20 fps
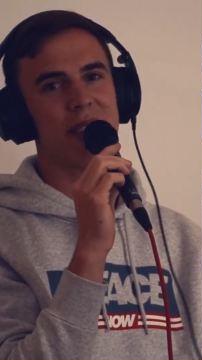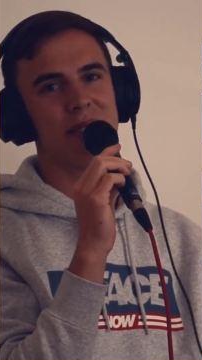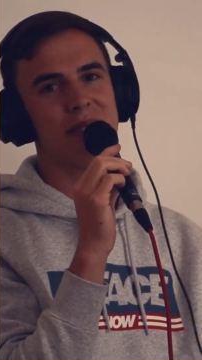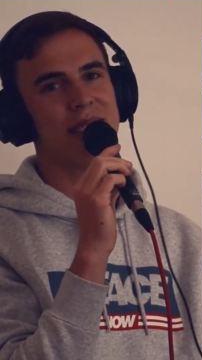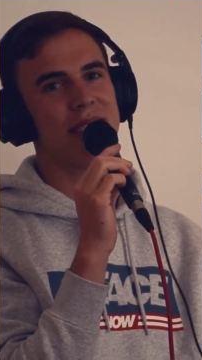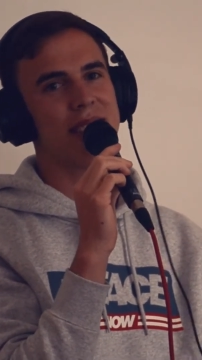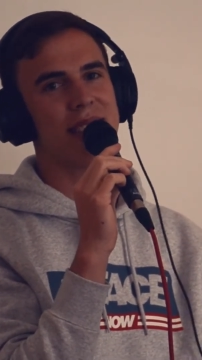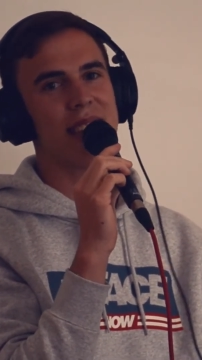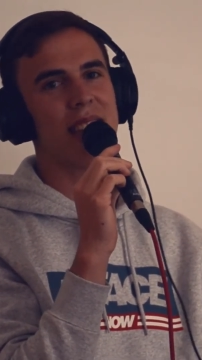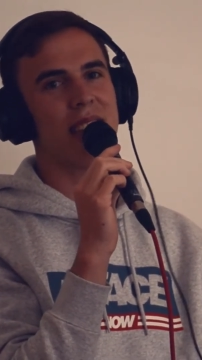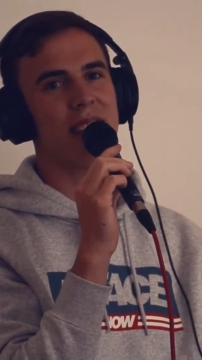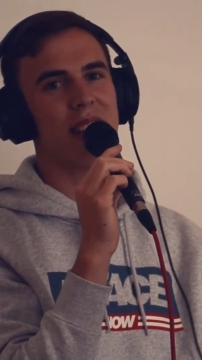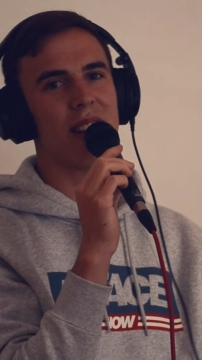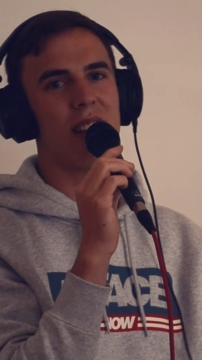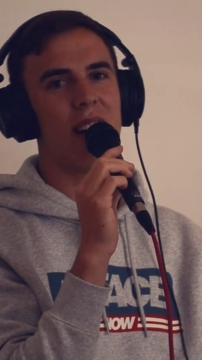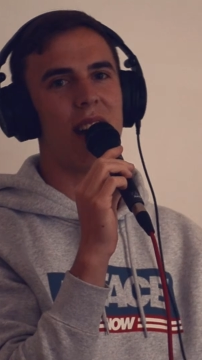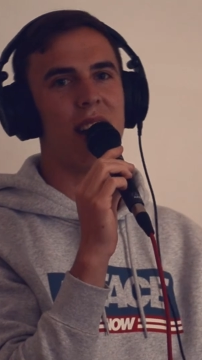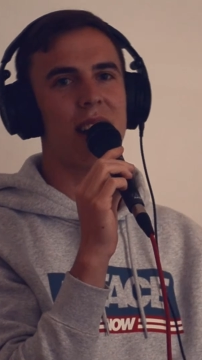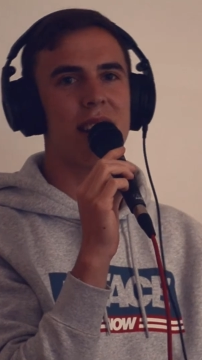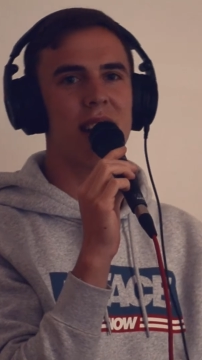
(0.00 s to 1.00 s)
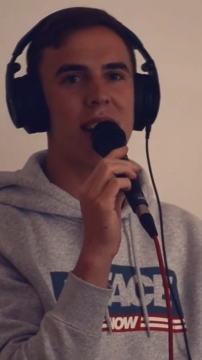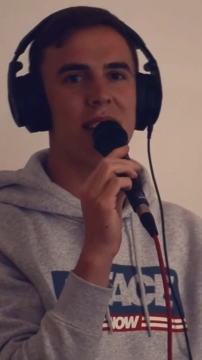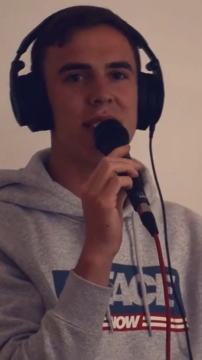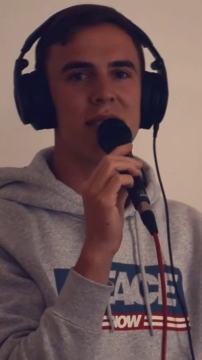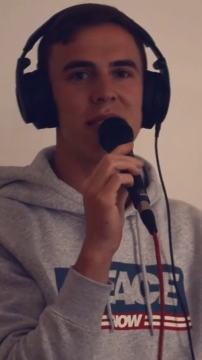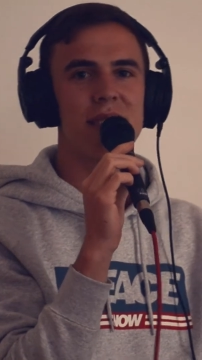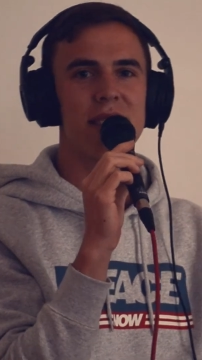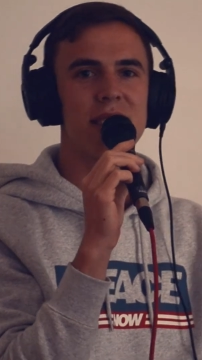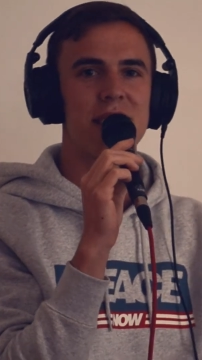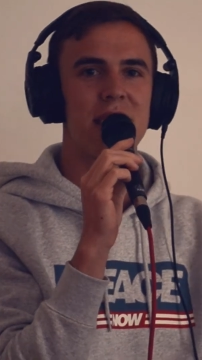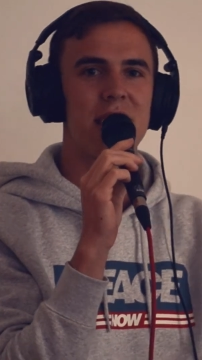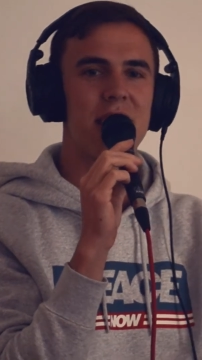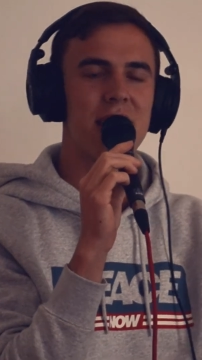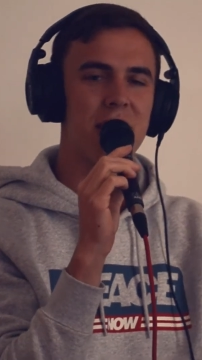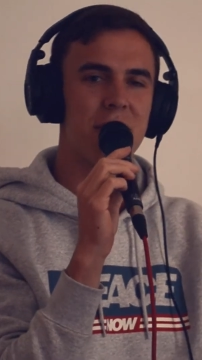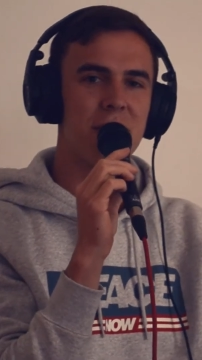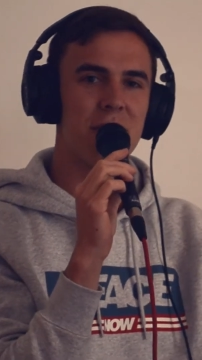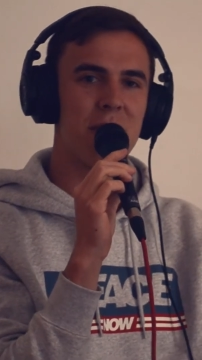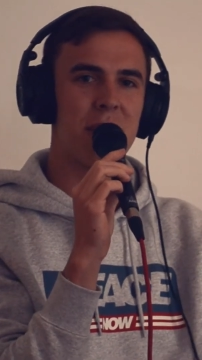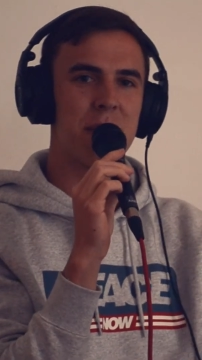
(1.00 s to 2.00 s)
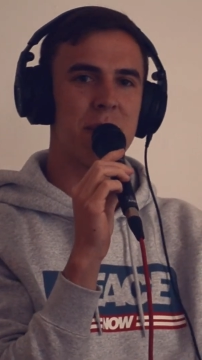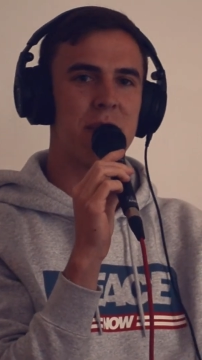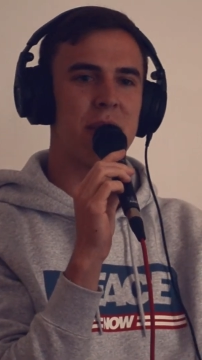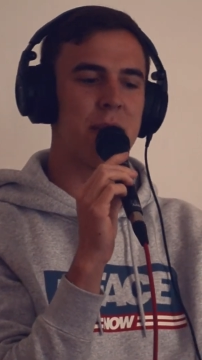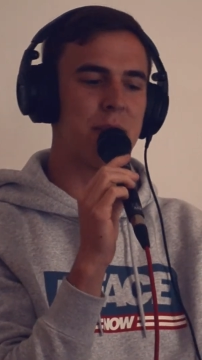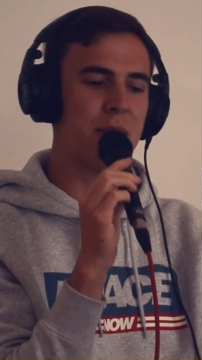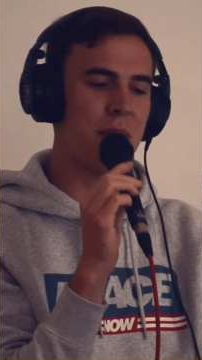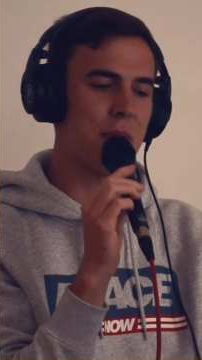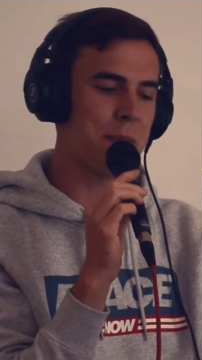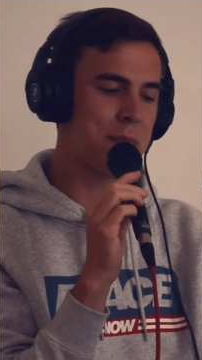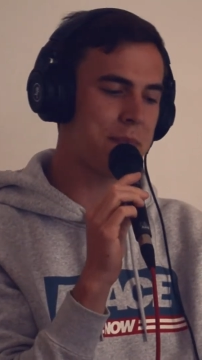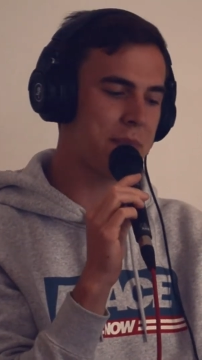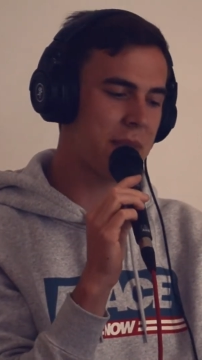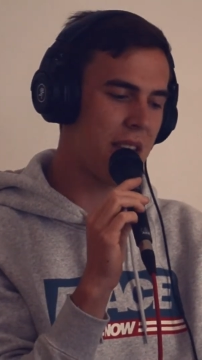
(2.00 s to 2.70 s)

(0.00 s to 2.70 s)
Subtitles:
singing a lot, getting used to singing in front of people.